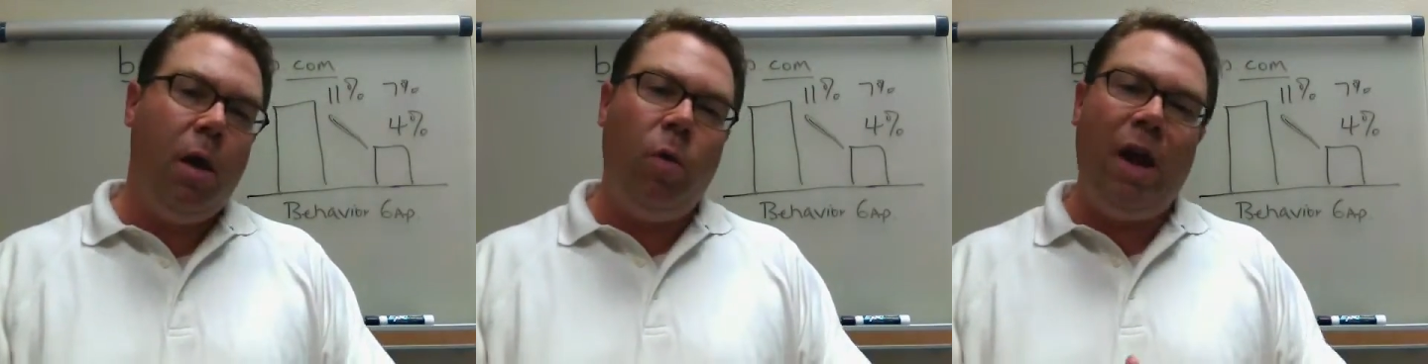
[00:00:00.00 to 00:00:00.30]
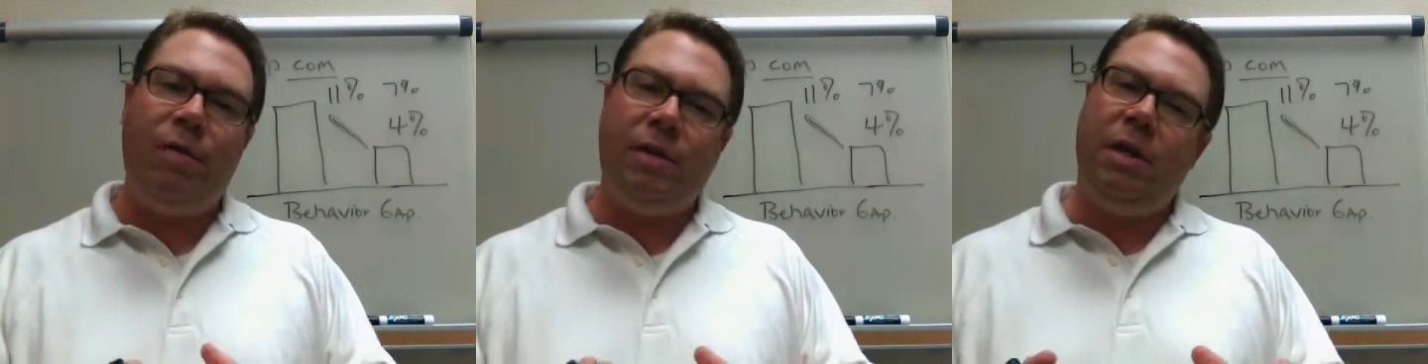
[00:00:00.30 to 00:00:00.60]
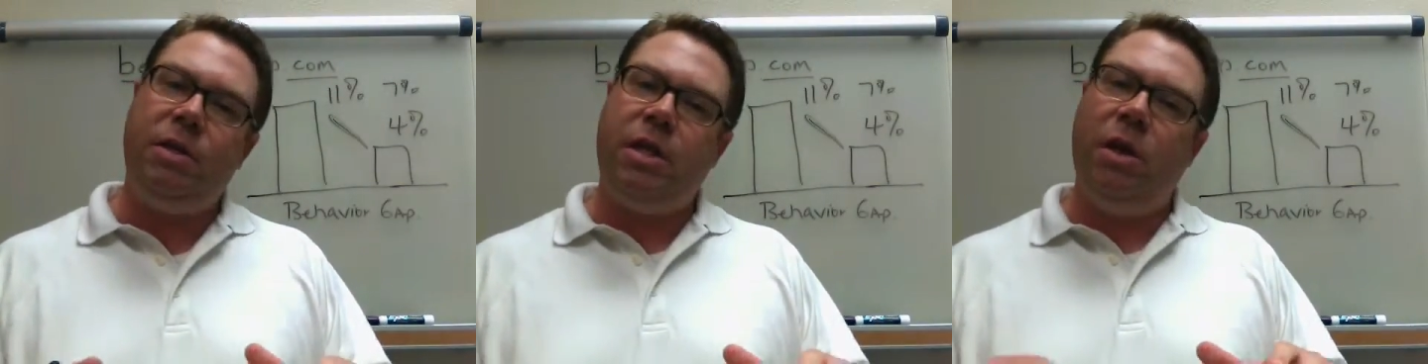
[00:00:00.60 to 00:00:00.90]
We have a
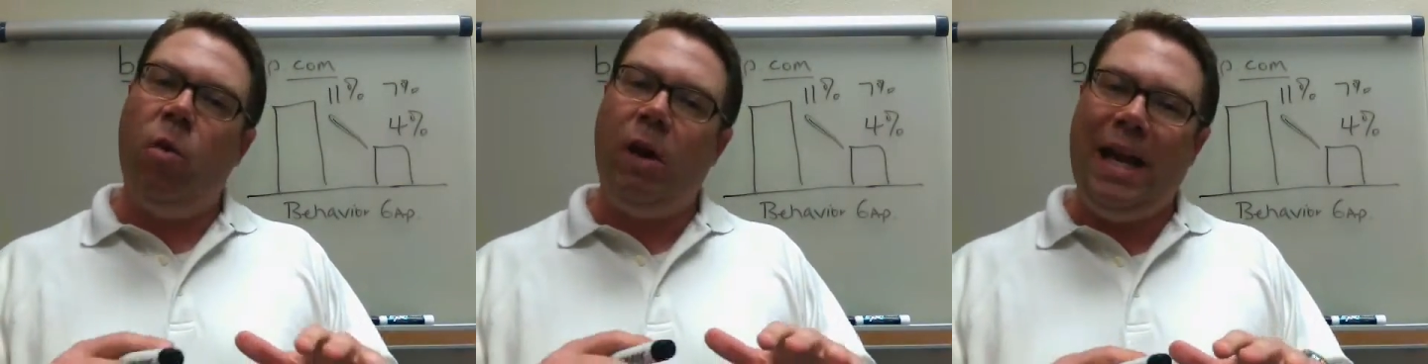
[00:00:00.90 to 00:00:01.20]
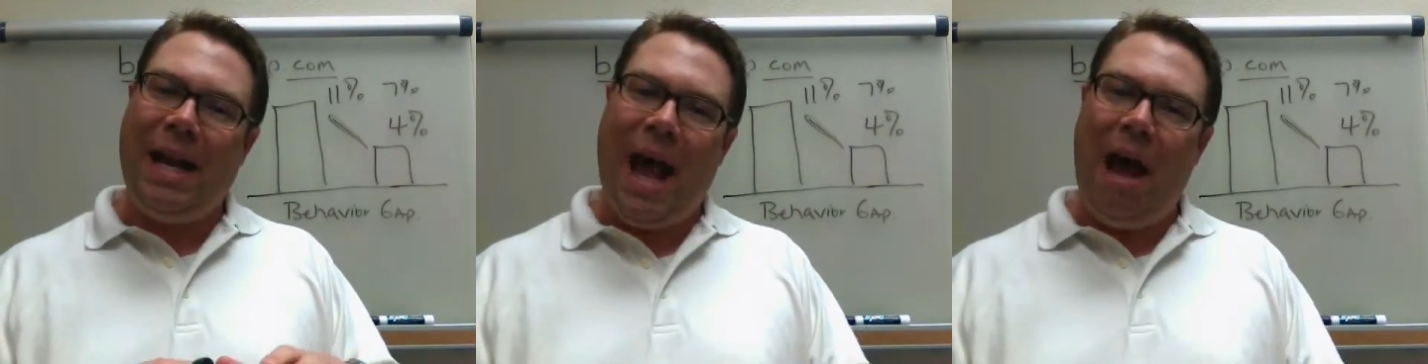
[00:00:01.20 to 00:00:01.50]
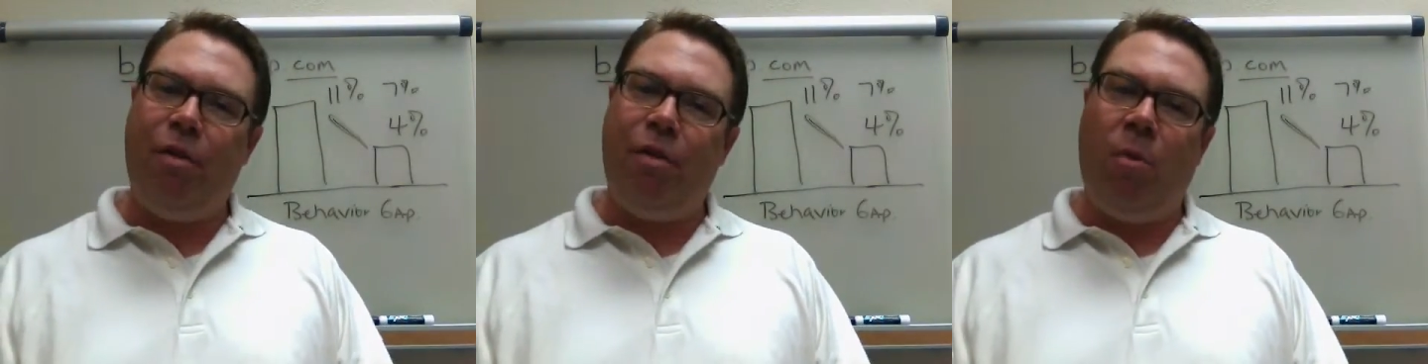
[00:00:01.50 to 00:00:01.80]
tendency to want to get
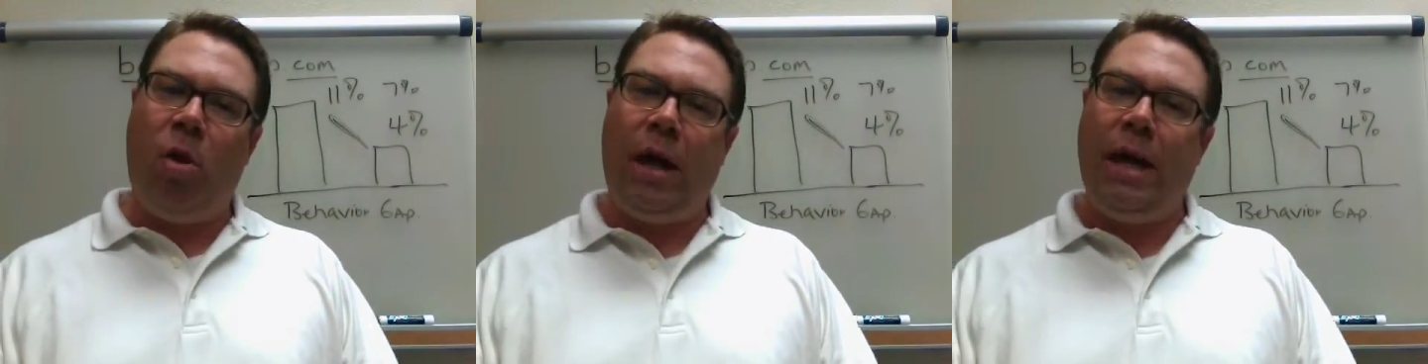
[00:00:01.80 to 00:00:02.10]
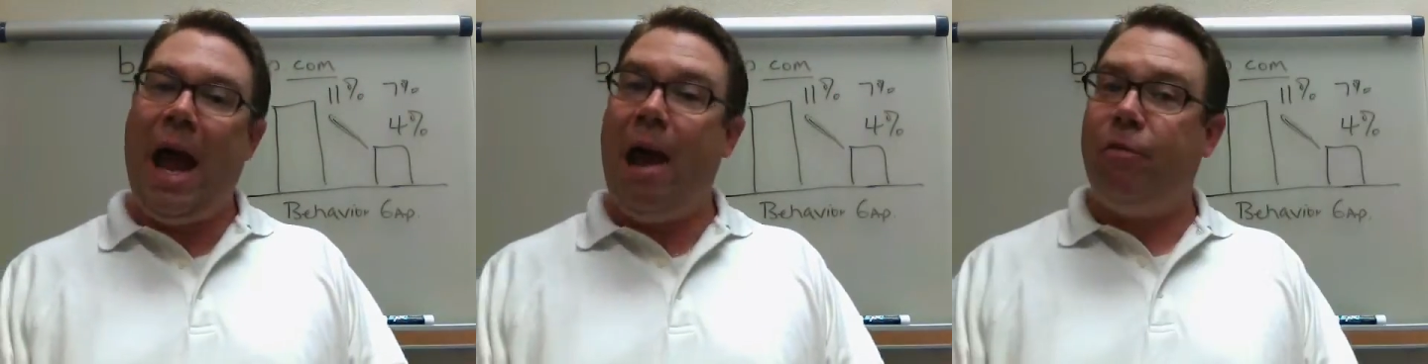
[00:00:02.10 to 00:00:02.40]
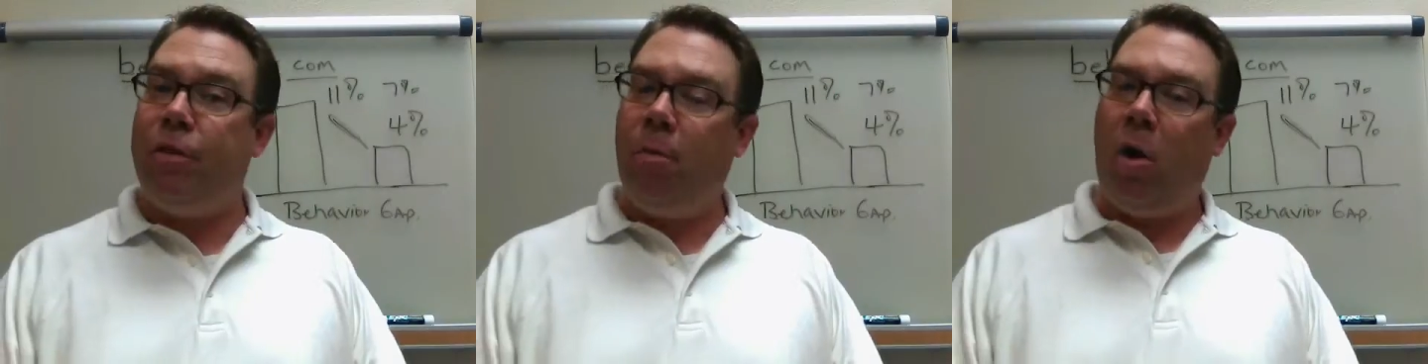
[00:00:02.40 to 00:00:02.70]
out of the market
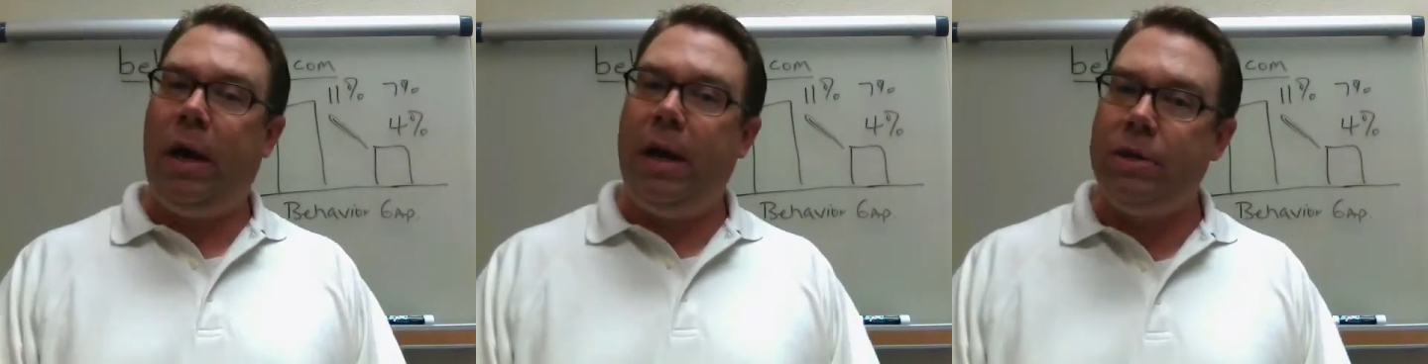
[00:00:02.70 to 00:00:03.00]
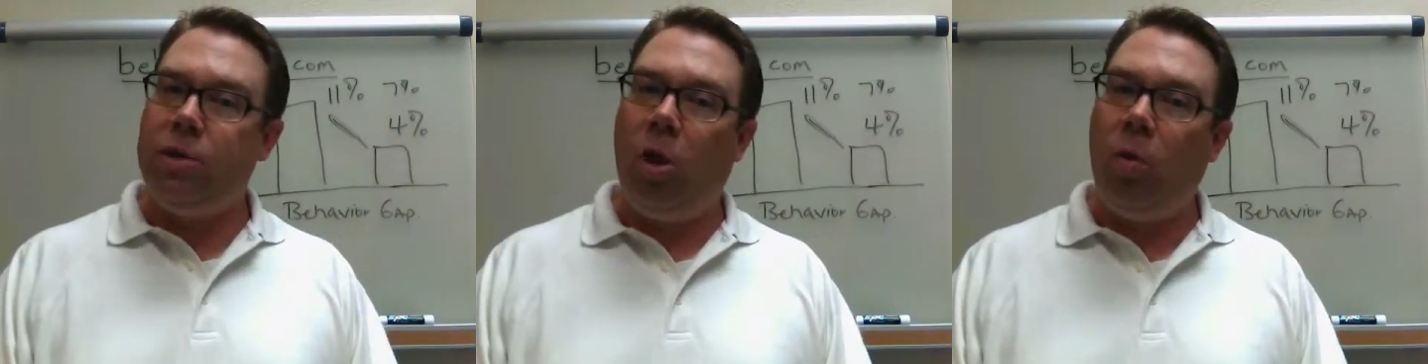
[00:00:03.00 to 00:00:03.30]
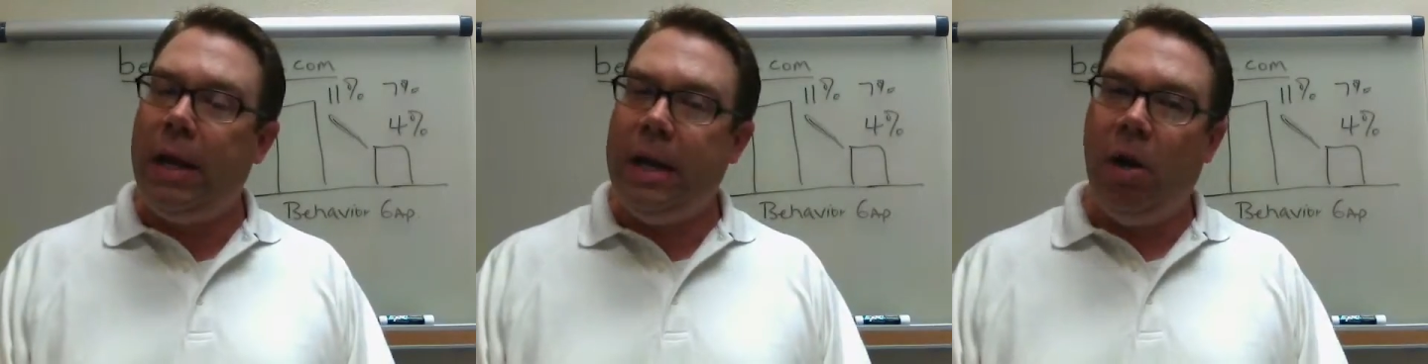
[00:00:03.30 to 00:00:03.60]
after the market has
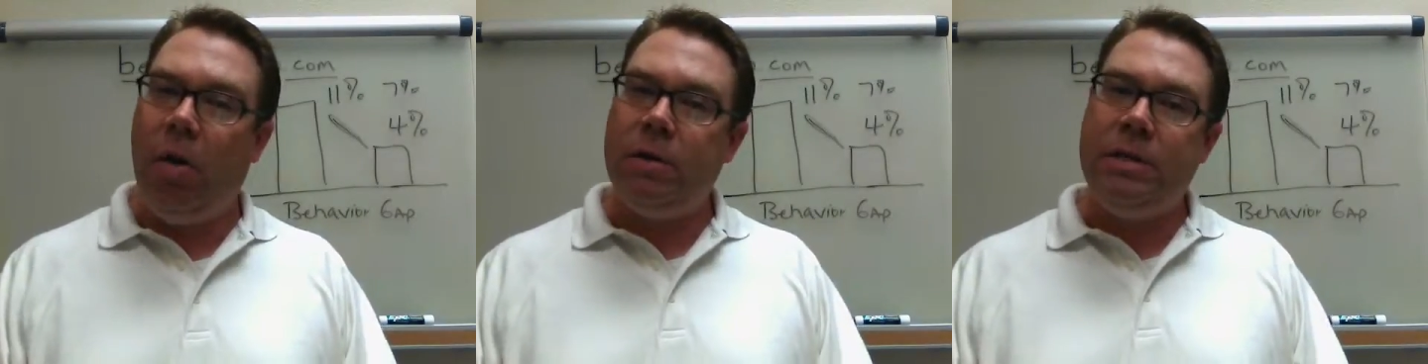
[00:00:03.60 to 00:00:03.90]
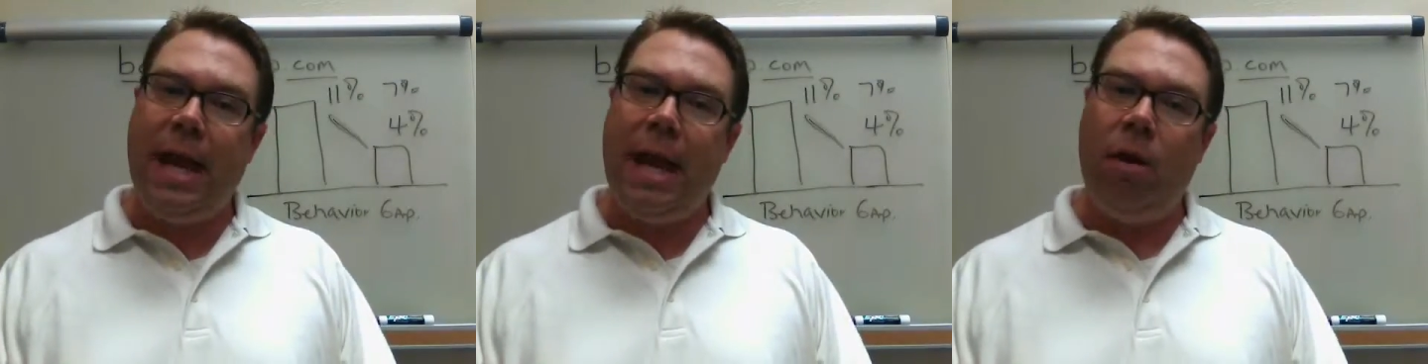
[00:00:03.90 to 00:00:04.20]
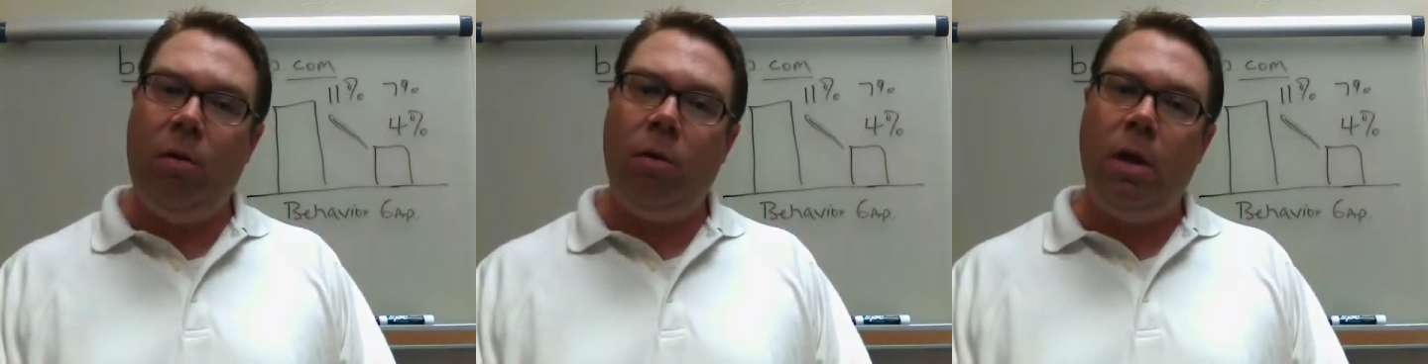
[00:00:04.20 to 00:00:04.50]
already gone
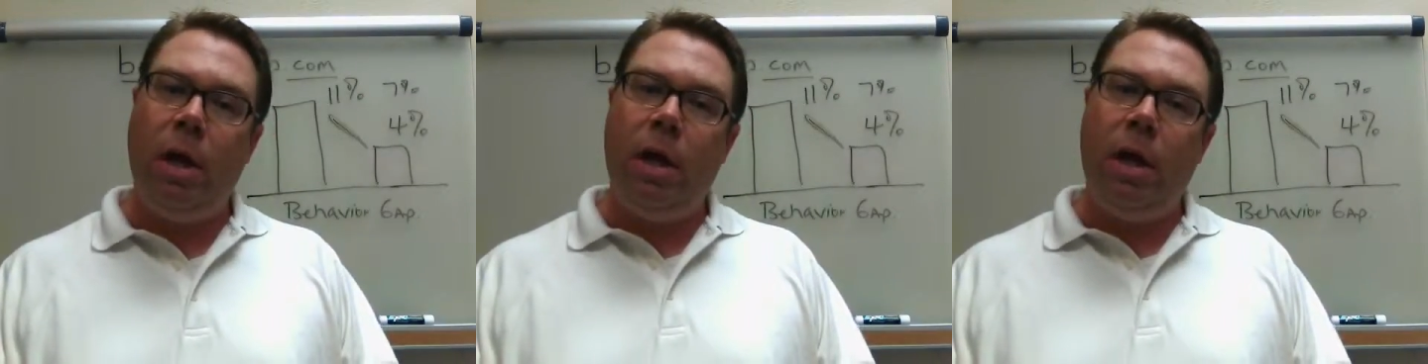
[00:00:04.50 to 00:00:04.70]
down,